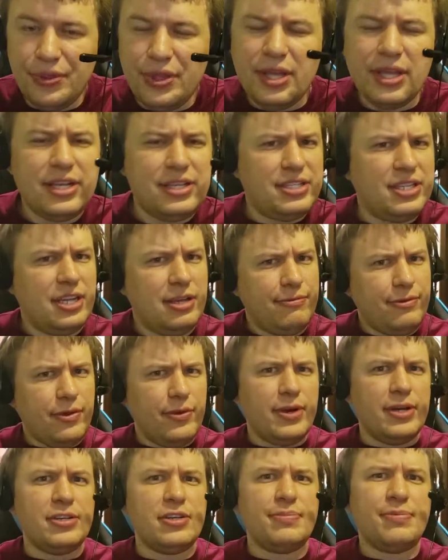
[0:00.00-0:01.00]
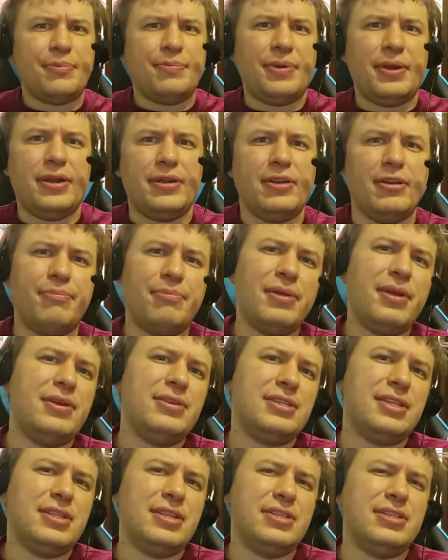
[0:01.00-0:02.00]
You see, if you under-prepare, your players
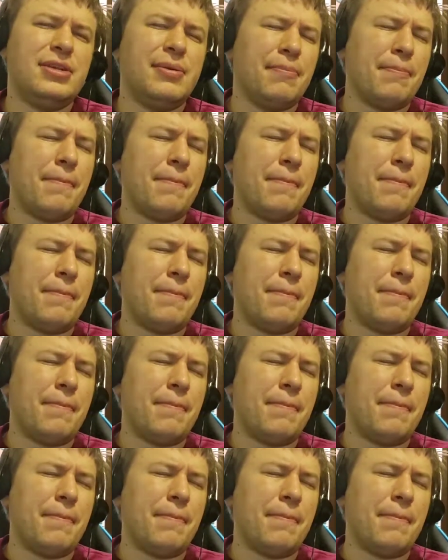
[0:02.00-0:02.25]
have this